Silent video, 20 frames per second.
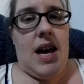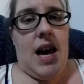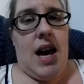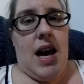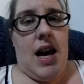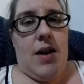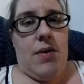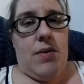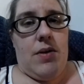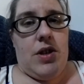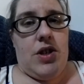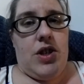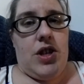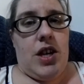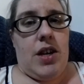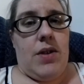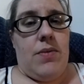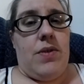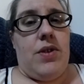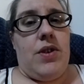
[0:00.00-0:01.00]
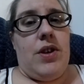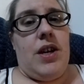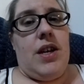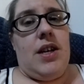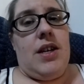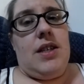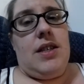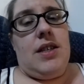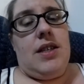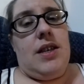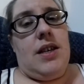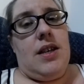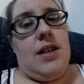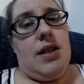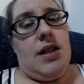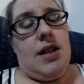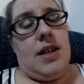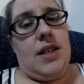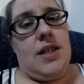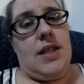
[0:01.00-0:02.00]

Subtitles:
I will check in with you guys. Like